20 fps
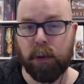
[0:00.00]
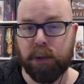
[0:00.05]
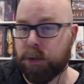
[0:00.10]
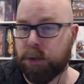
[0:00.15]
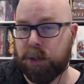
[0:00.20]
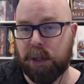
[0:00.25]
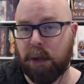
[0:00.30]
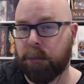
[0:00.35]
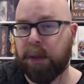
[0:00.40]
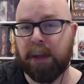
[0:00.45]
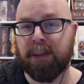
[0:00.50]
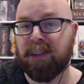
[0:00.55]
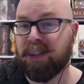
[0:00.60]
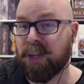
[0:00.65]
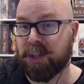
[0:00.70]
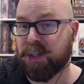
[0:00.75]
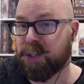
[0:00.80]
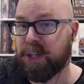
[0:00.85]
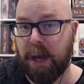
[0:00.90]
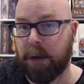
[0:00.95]
stuff that
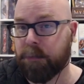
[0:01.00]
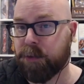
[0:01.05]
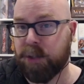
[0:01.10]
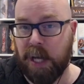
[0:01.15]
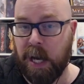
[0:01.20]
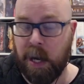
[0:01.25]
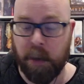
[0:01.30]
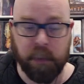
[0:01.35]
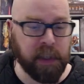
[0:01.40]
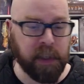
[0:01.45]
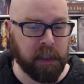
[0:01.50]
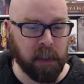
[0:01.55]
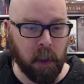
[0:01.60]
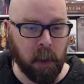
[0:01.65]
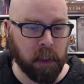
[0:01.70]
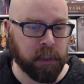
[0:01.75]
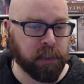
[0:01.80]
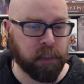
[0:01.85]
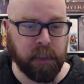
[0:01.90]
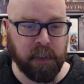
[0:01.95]
doesn't have sound at
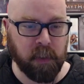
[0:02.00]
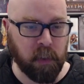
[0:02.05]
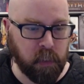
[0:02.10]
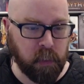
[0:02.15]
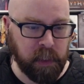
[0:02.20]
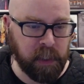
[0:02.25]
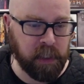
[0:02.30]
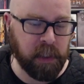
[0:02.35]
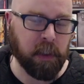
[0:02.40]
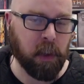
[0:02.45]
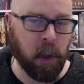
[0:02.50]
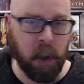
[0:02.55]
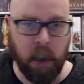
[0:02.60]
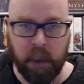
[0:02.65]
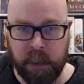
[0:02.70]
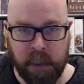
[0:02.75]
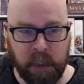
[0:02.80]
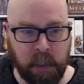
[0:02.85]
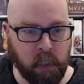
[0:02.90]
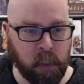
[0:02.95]
all, so I don't need an
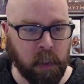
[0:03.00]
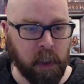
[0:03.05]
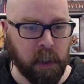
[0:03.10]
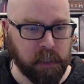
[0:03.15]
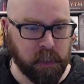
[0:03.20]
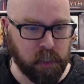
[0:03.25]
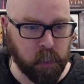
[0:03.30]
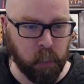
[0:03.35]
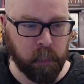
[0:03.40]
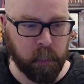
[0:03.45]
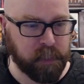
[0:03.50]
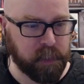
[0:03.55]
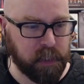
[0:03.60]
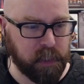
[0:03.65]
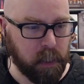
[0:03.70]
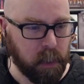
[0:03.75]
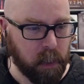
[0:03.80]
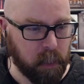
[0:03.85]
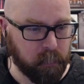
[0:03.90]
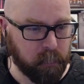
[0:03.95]
audio source
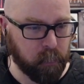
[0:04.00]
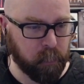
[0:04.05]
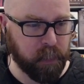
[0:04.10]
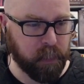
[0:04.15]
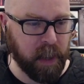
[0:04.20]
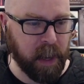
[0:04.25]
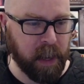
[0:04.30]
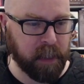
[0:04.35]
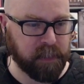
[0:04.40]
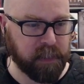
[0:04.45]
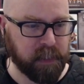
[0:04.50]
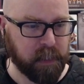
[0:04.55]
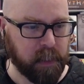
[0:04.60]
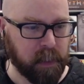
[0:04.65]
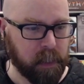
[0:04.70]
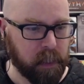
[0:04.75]
for that.